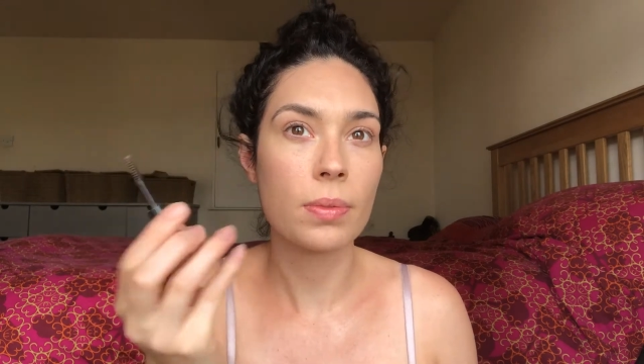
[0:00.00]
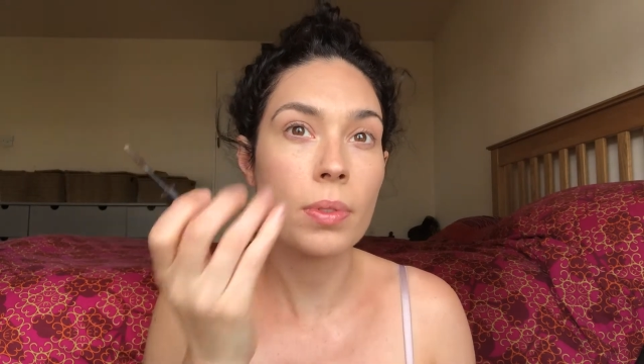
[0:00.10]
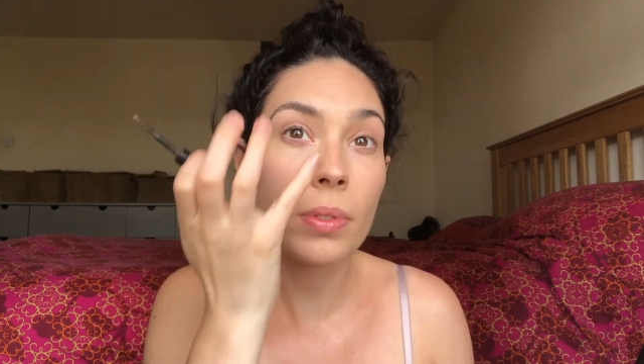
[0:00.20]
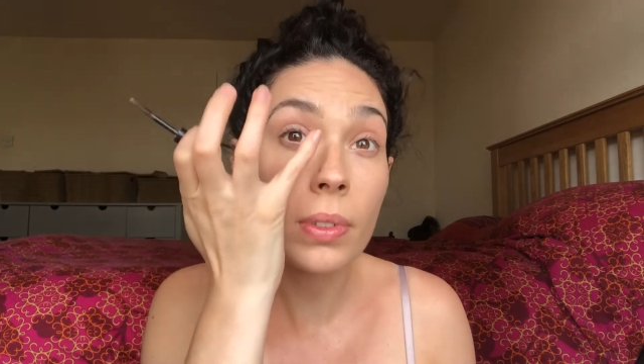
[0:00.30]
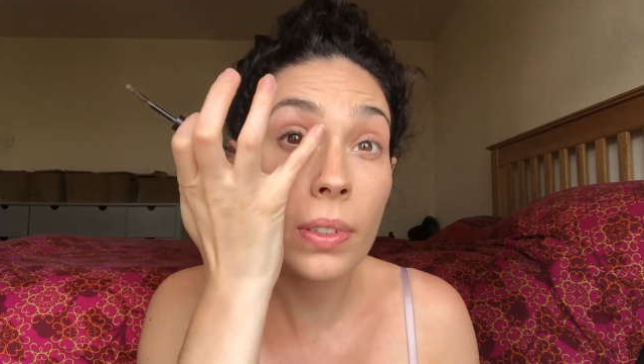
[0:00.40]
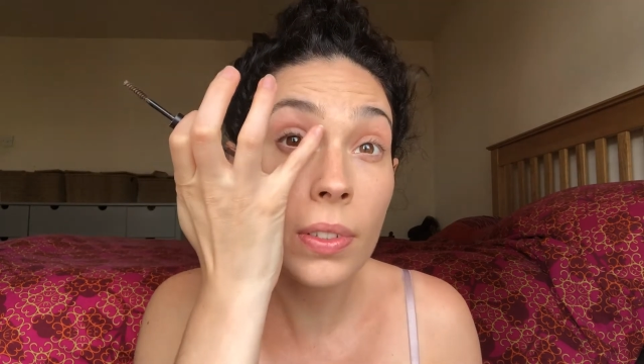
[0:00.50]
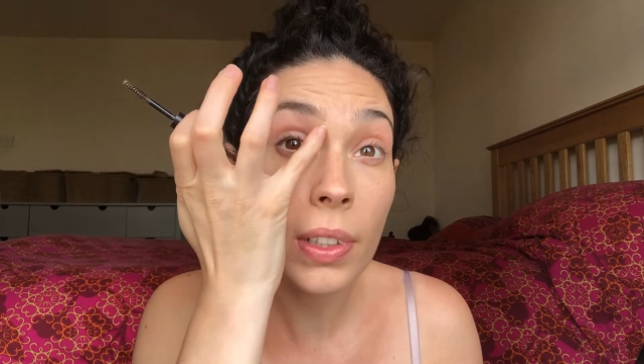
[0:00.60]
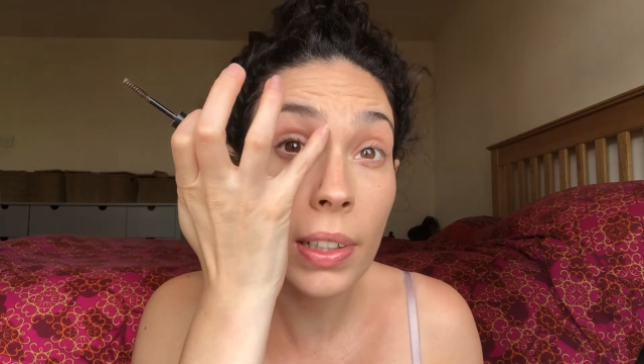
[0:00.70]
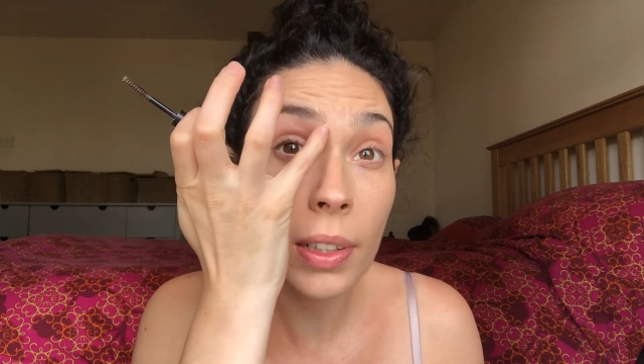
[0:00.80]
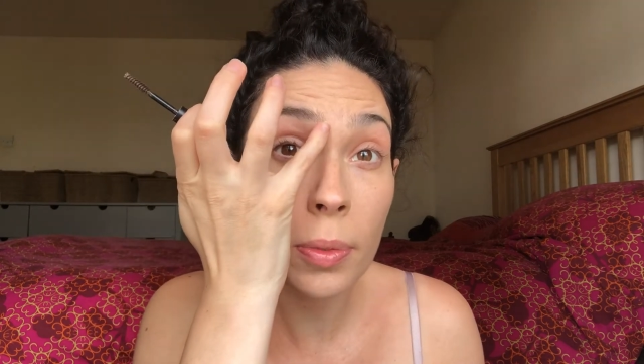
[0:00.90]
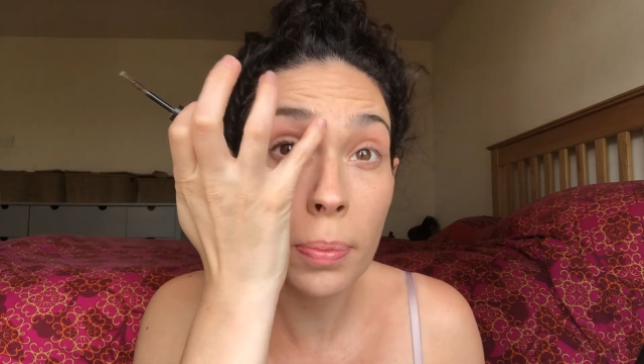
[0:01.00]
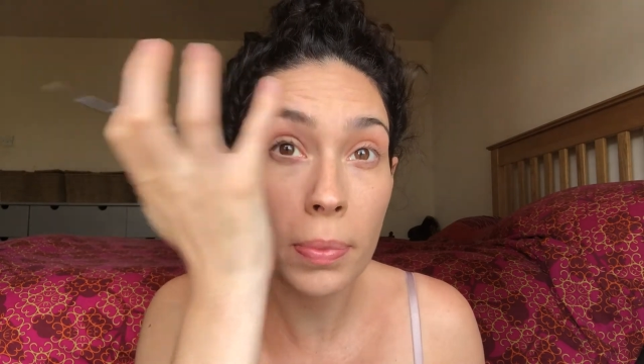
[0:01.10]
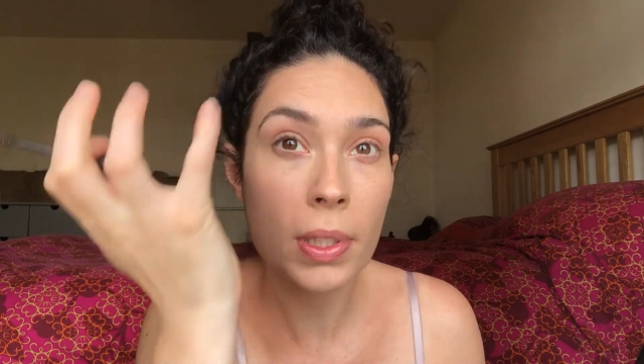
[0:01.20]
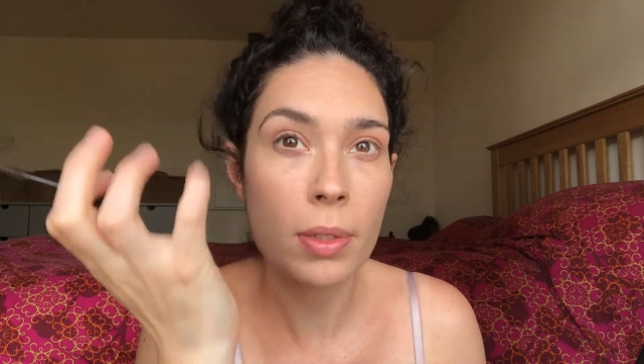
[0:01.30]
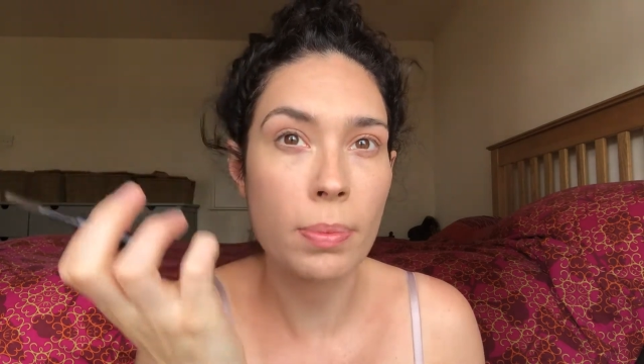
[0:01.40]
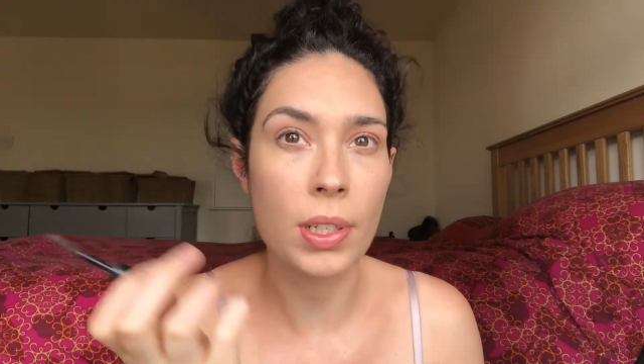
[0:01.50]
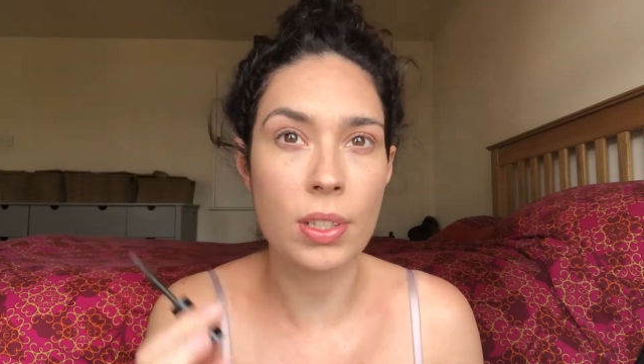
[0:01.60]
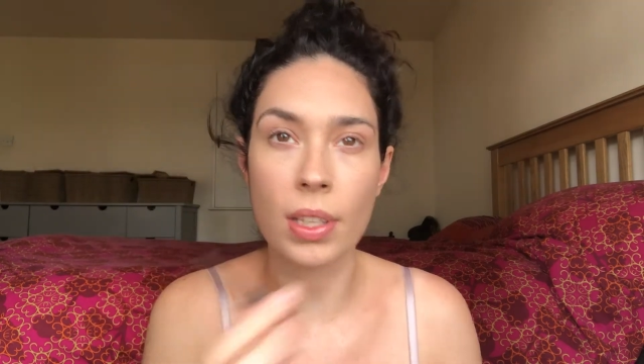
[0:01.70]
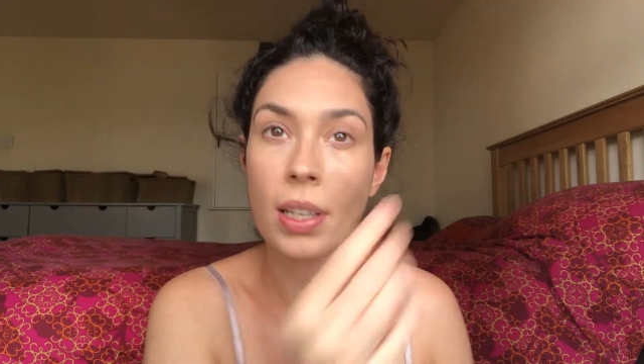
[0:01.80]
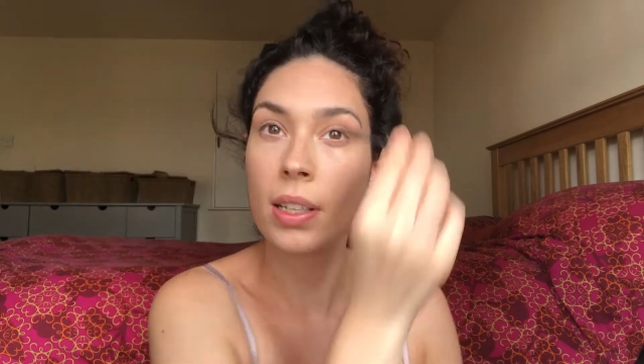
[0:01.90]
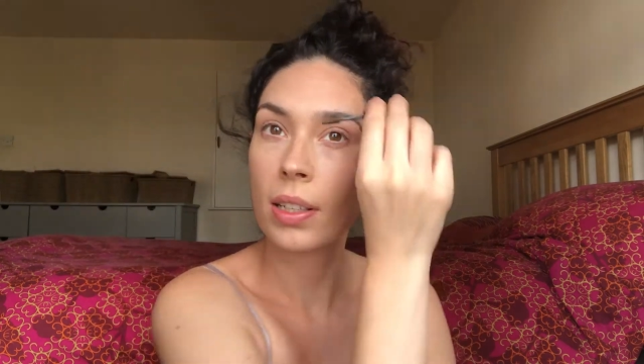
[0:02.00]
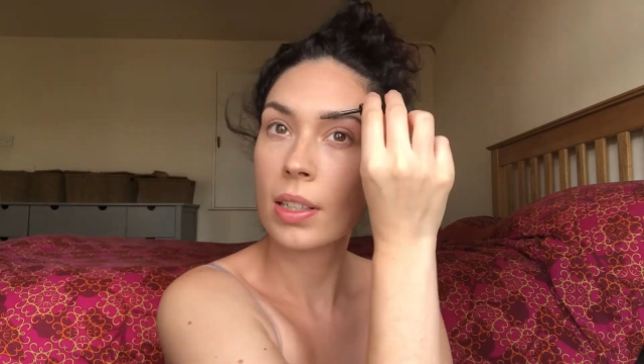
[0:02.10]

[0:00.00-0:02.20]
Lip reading: Oh, I've got a little smudge there.